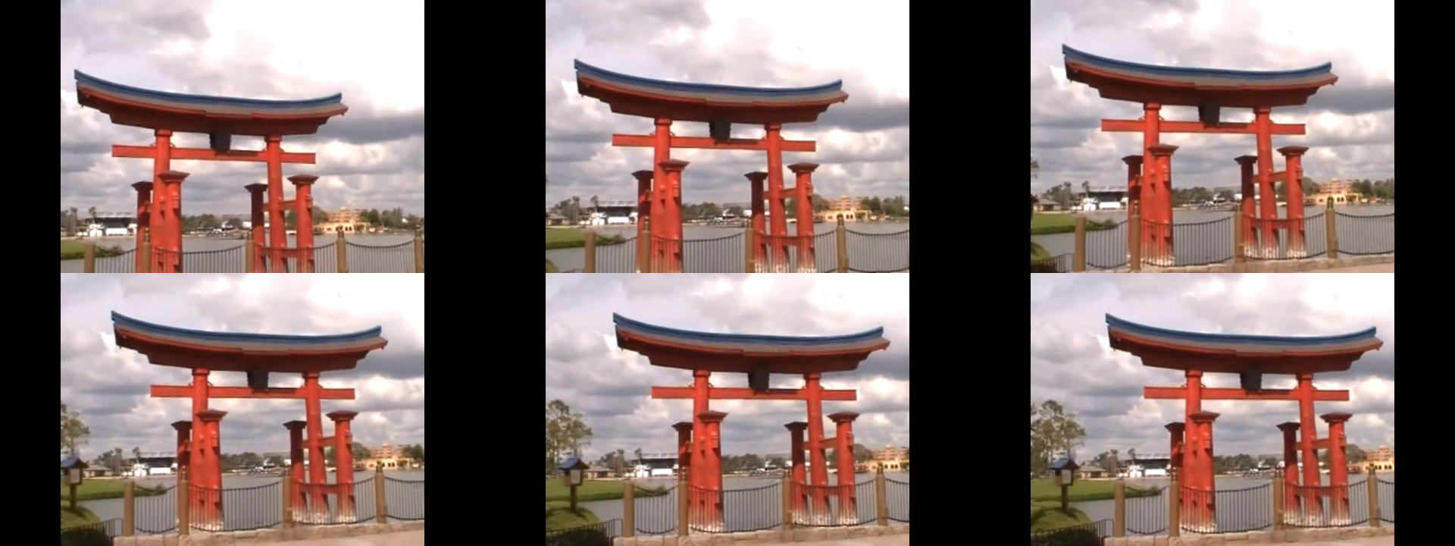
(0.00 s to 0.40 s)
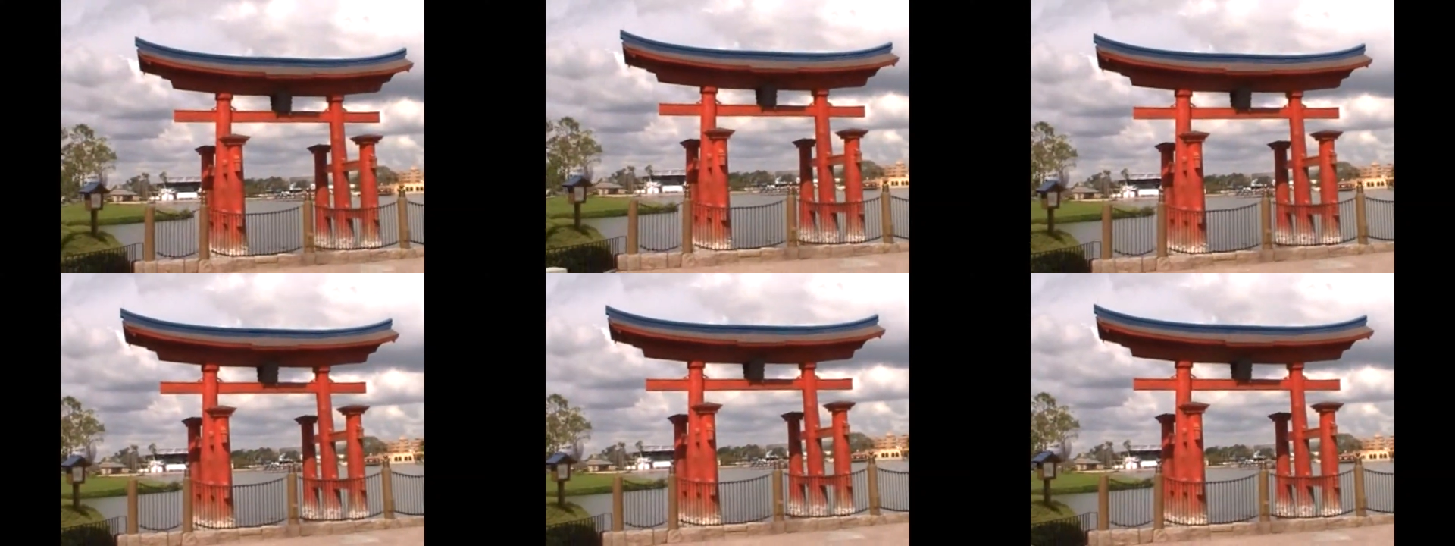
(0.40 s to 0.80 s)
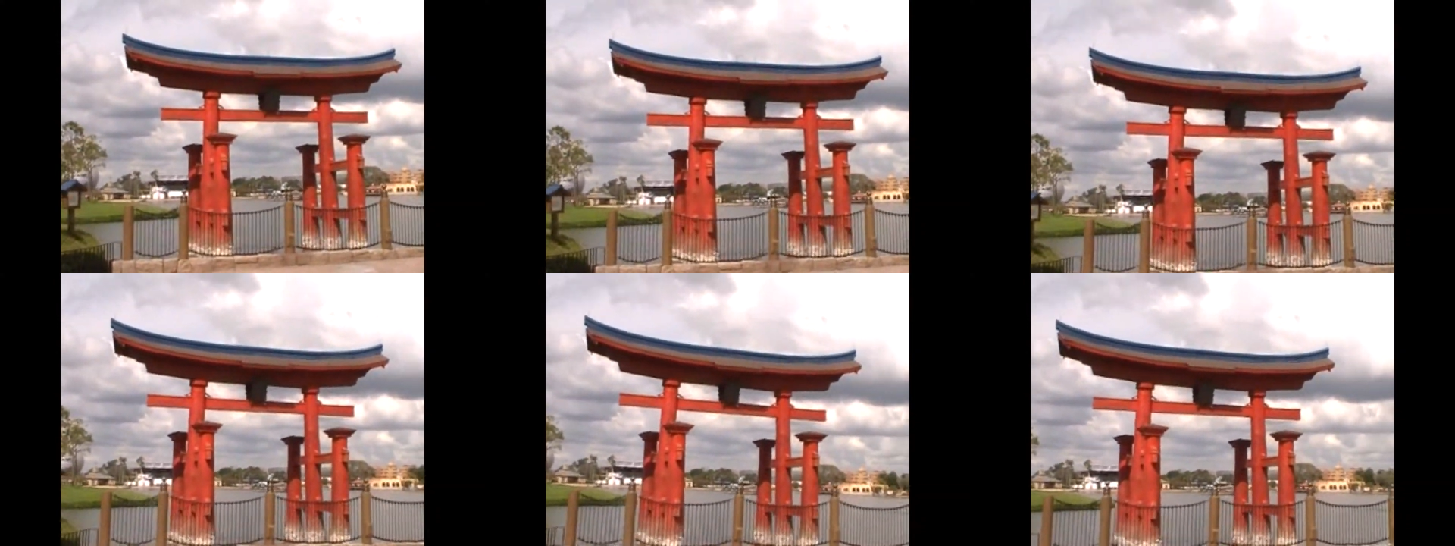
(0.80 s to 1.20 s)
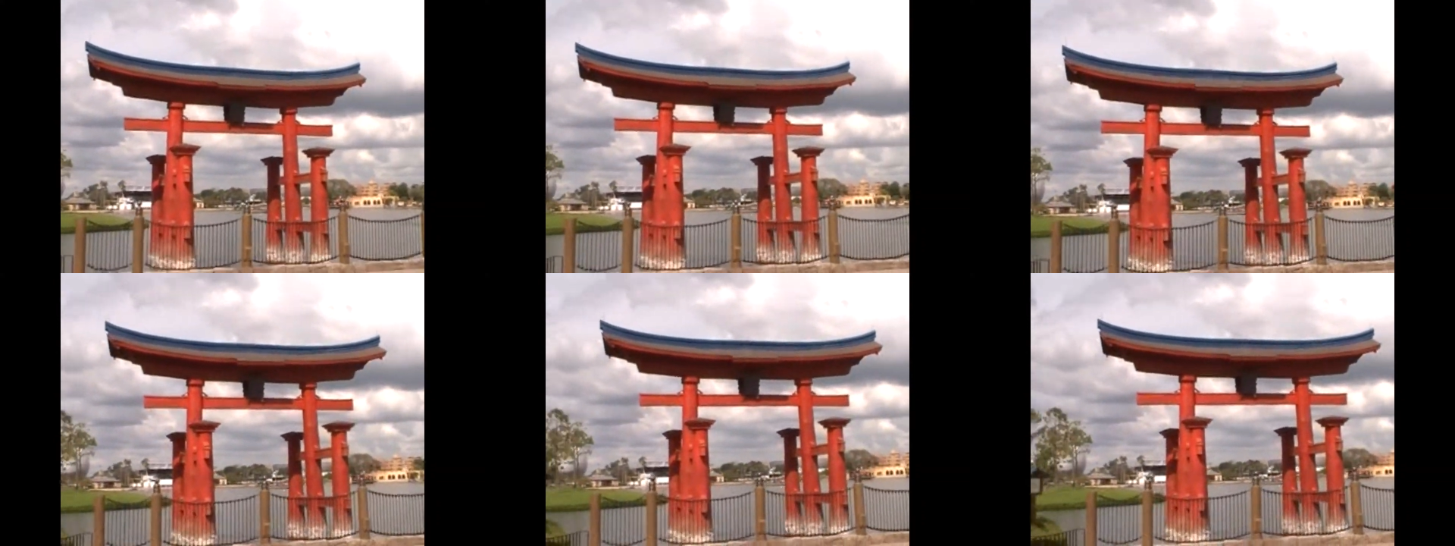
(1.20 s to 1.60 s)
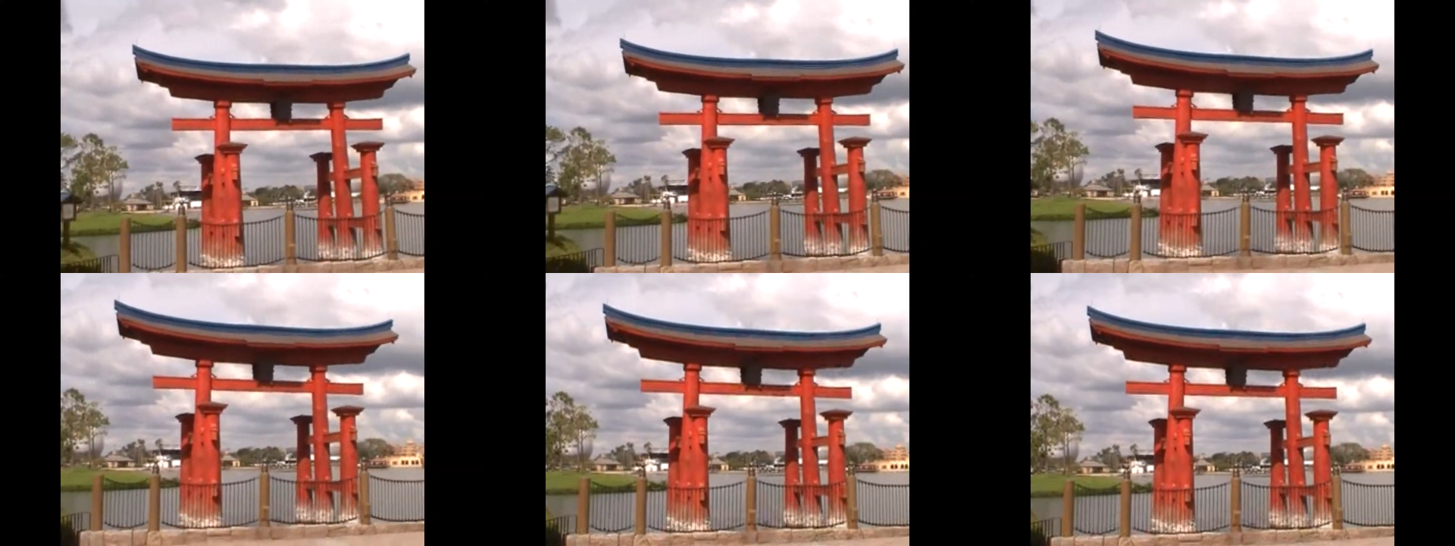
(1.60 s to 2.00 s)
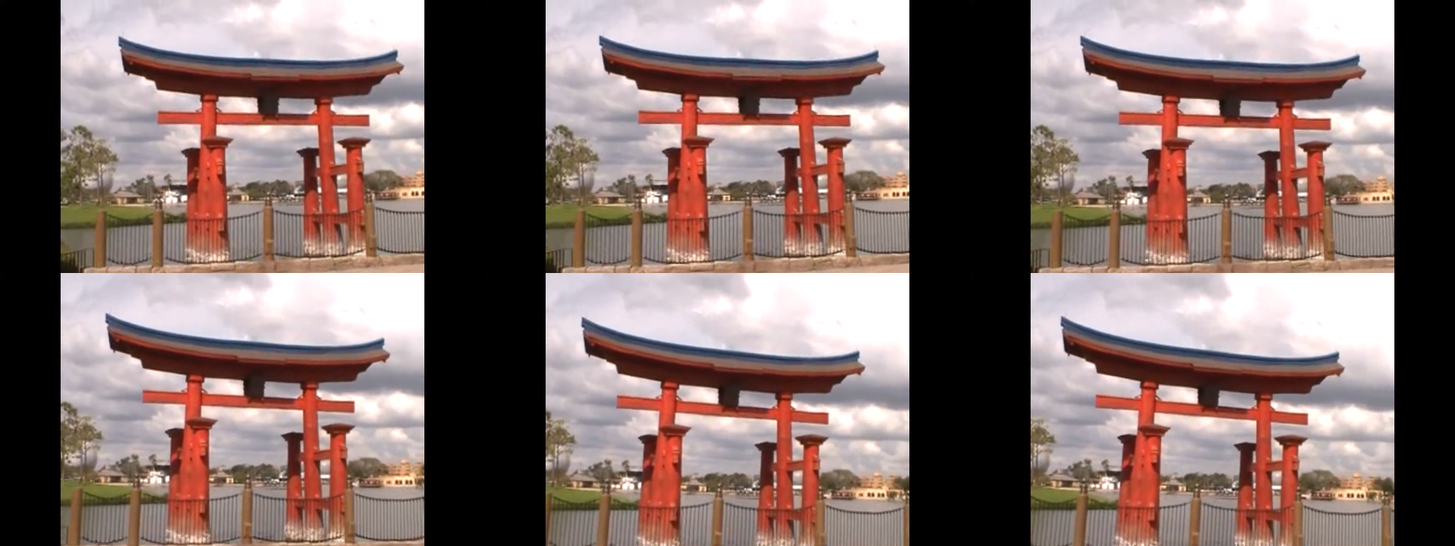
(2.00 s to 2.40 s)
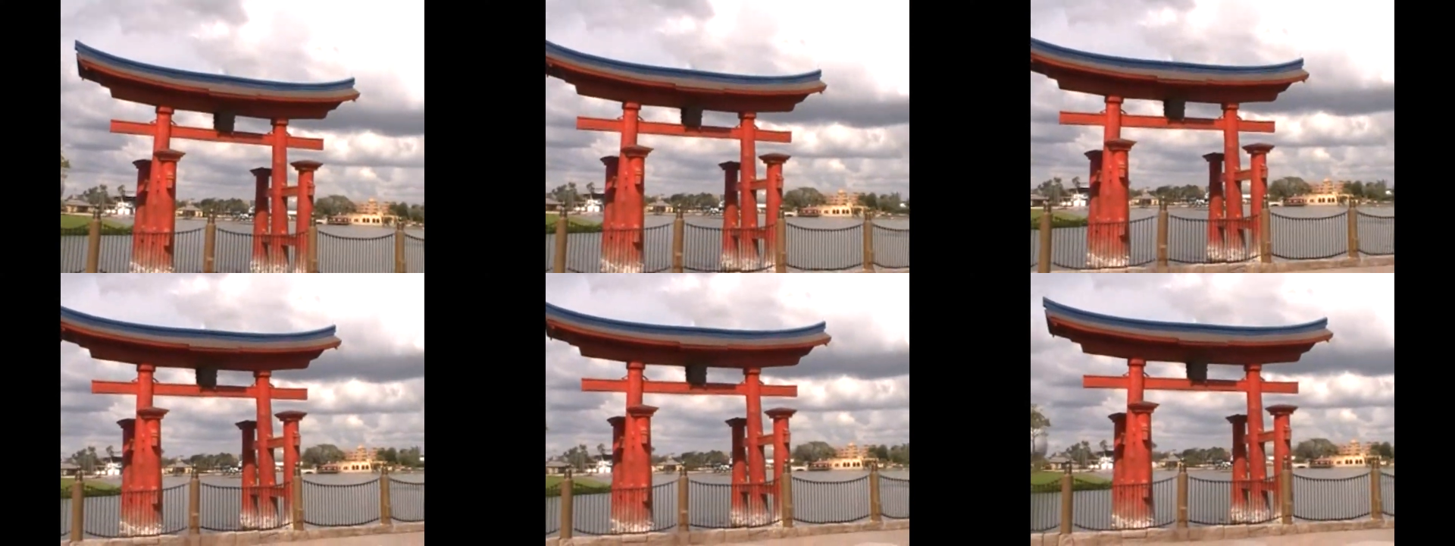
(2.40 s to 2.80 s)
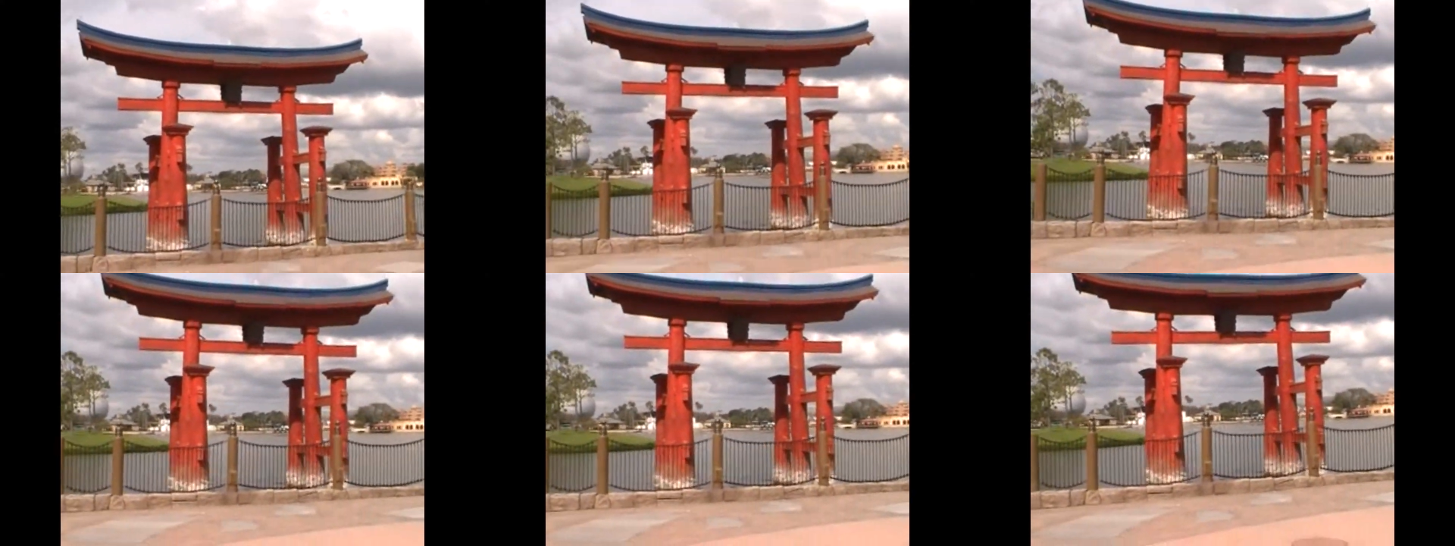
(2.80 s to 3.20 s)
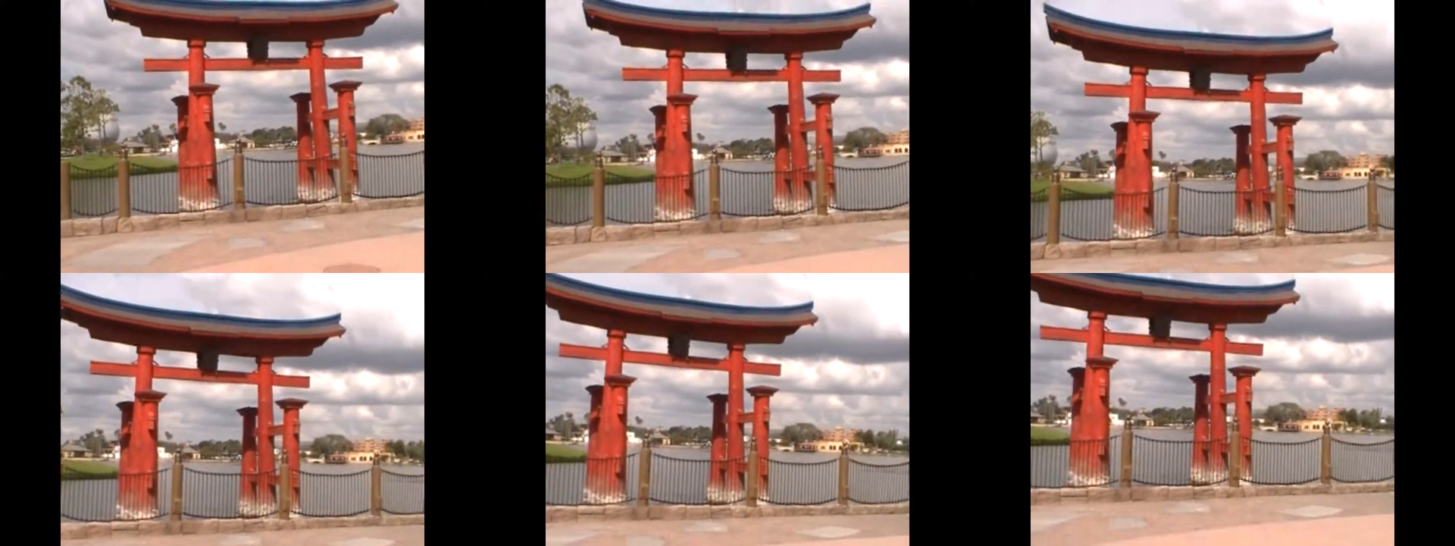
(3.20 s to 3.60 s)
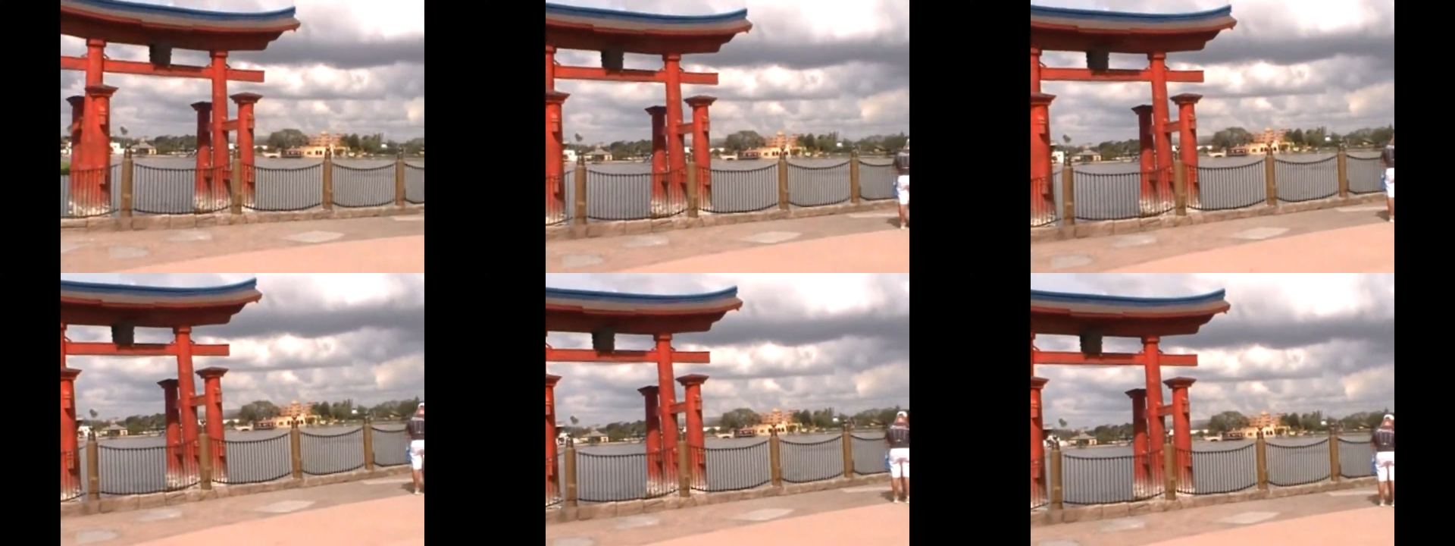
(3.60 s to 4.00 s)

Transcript: No face is visible, so there are no lips to read.